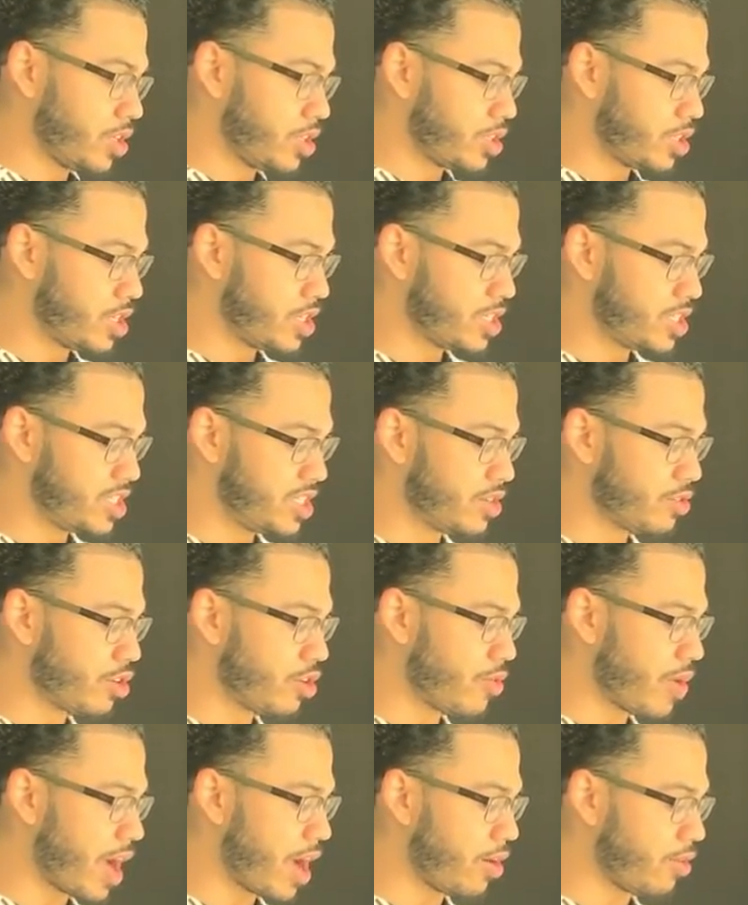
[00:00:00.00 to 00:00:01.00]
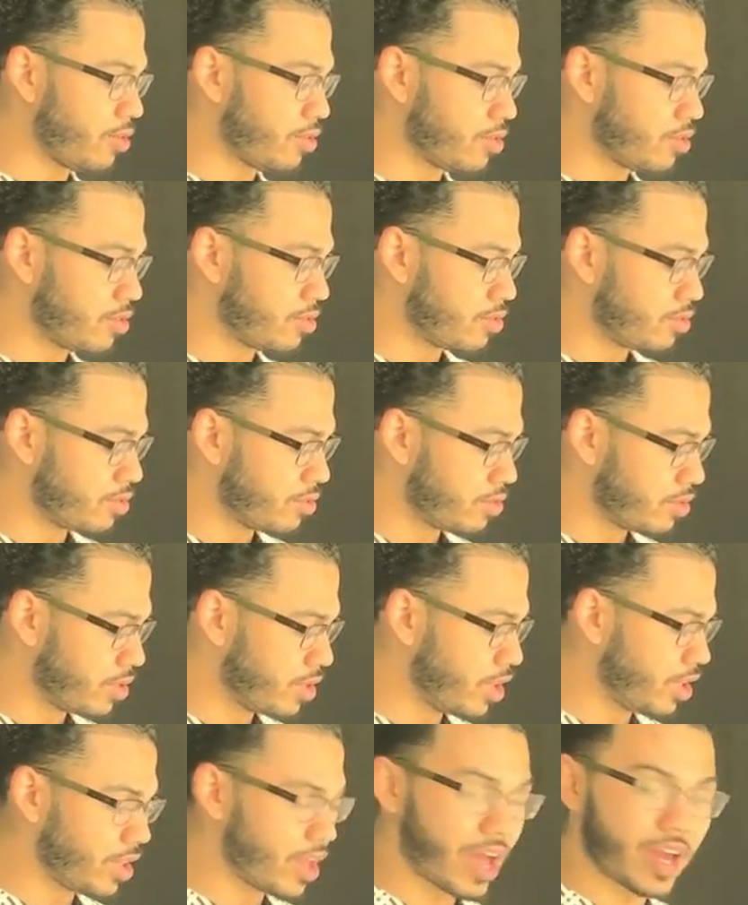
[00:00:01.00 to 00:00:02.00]
to zero out
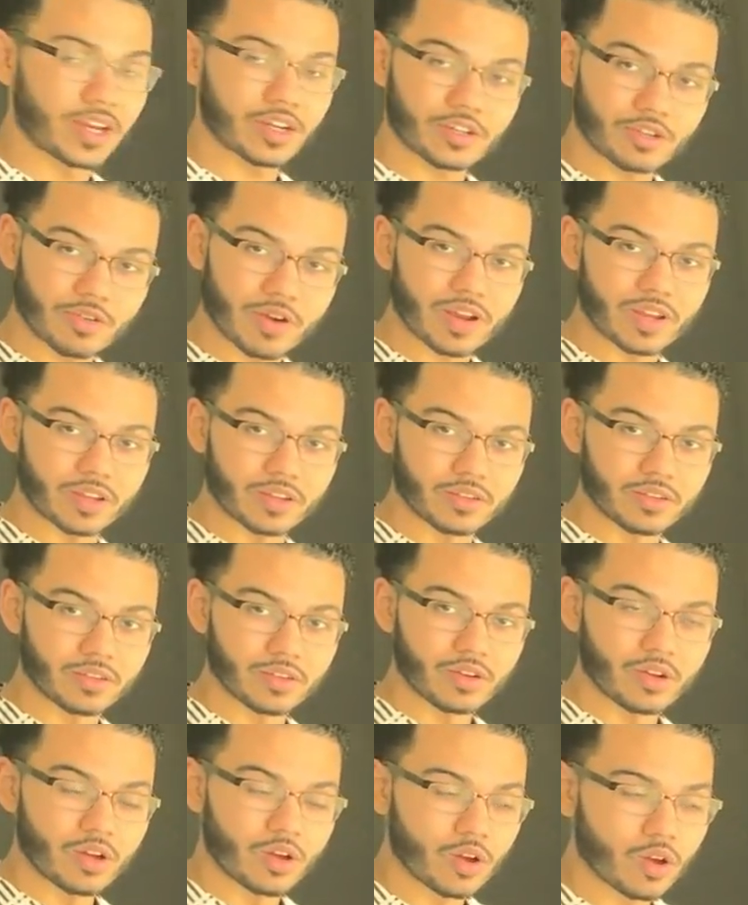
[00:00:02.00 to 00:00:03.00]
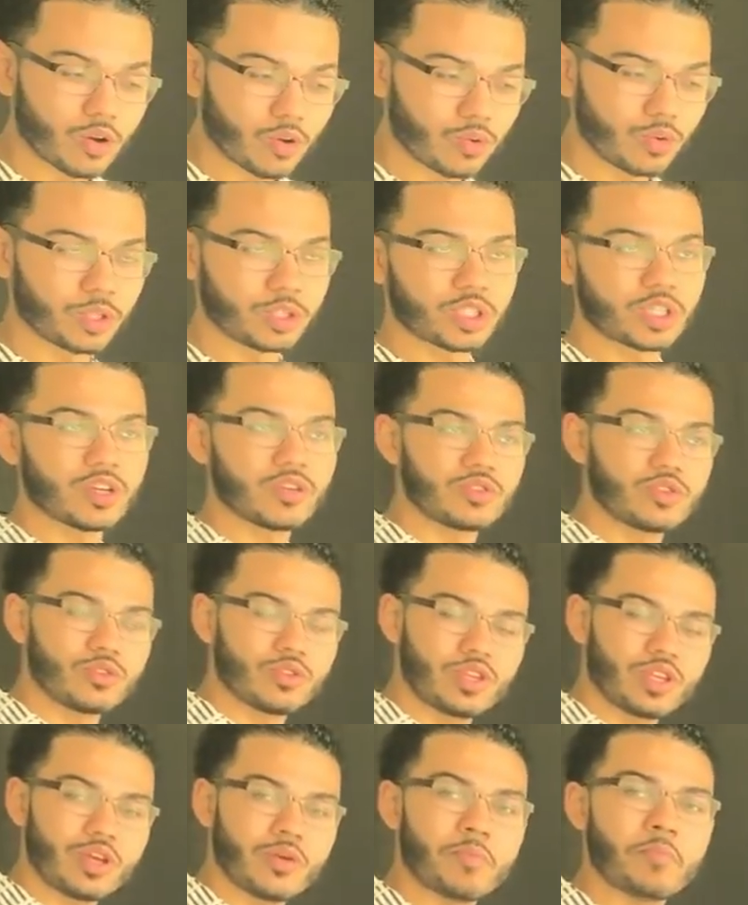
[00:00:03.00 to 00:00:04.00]
the line of credit which gives
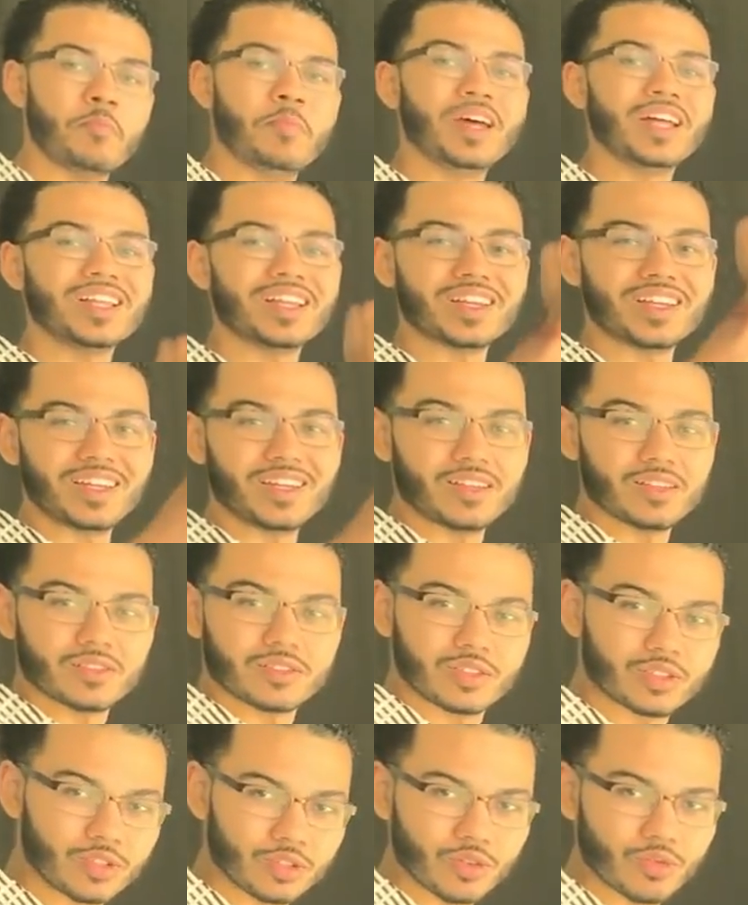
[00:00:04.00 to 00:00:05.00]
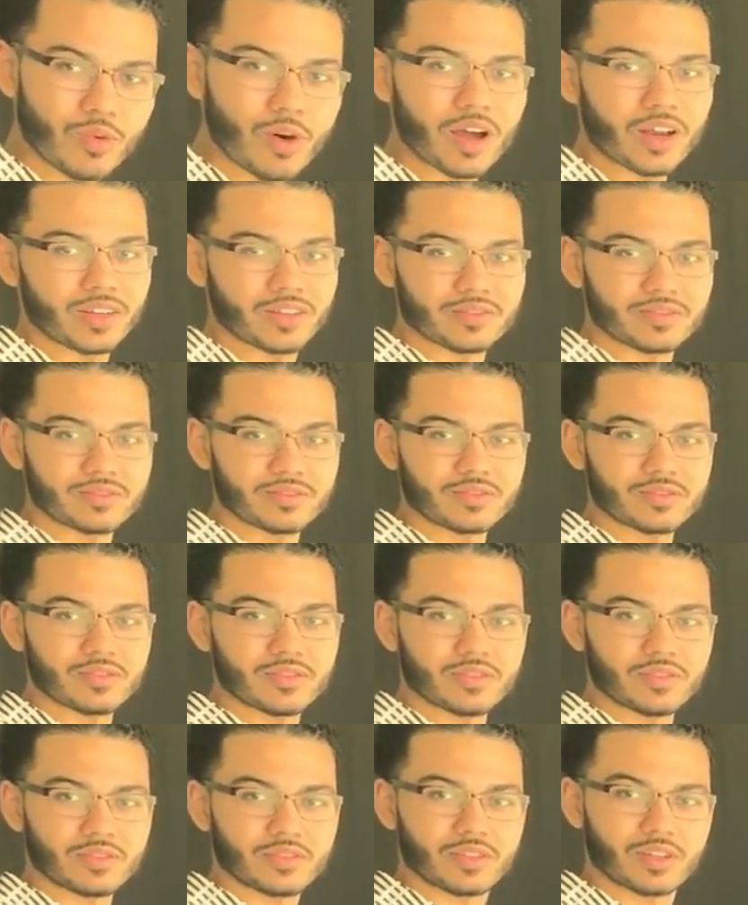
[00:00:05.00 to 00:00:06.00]
you the ability to do what?
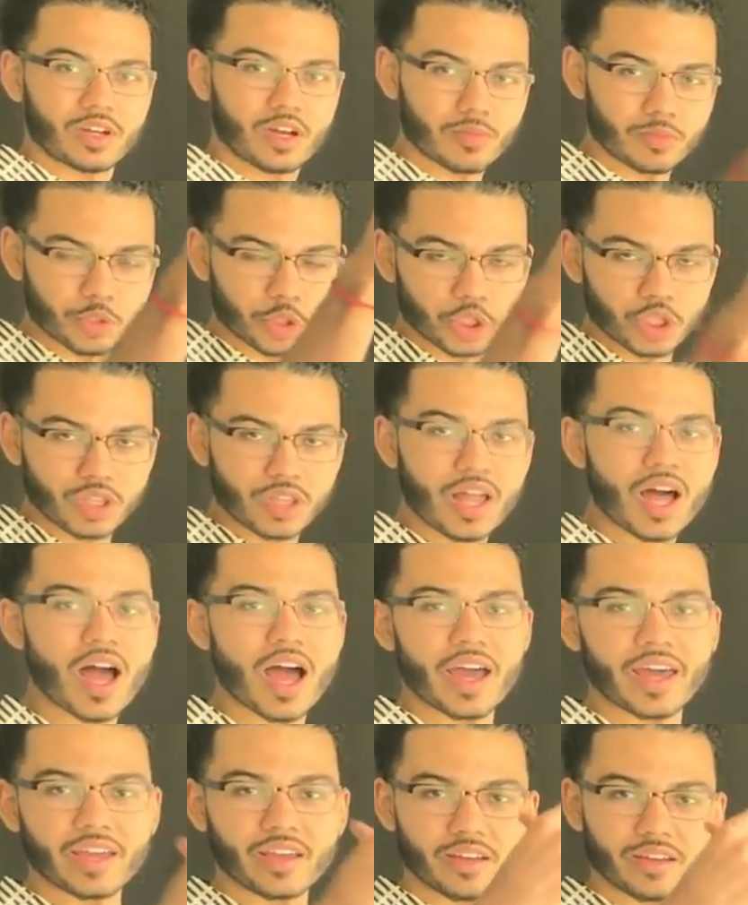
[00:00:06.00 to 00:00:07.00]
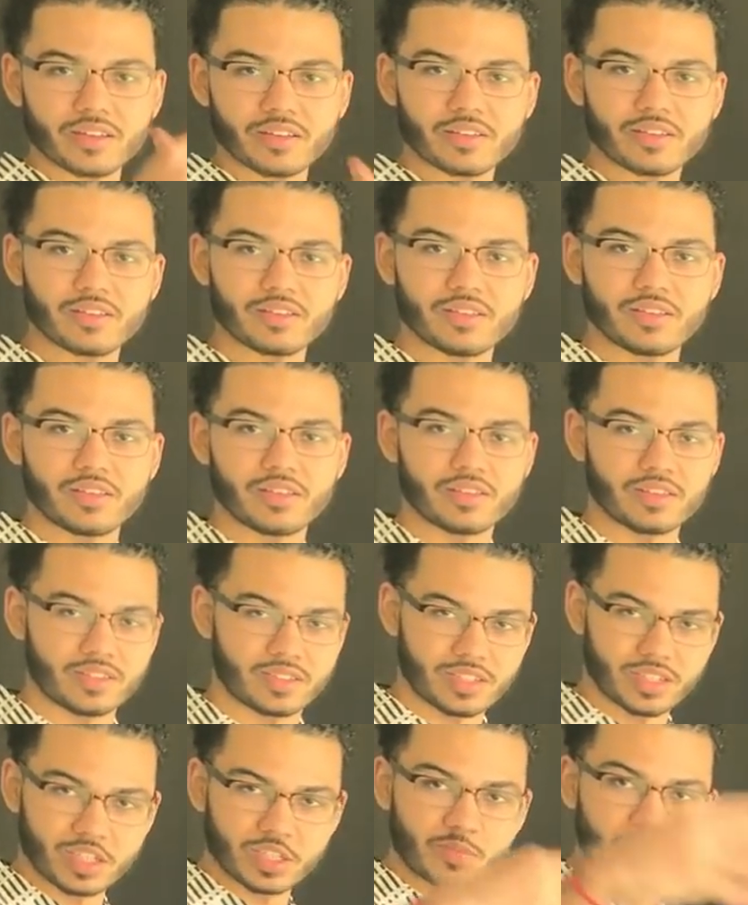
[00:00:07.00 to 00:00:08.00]
Come July,
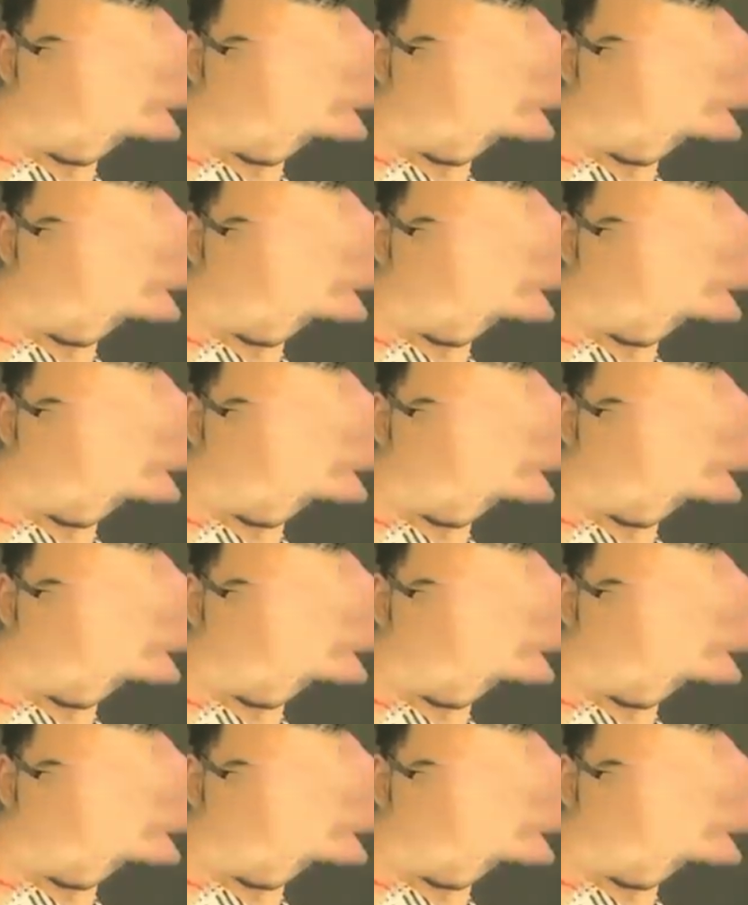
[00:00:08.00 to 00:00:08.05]
six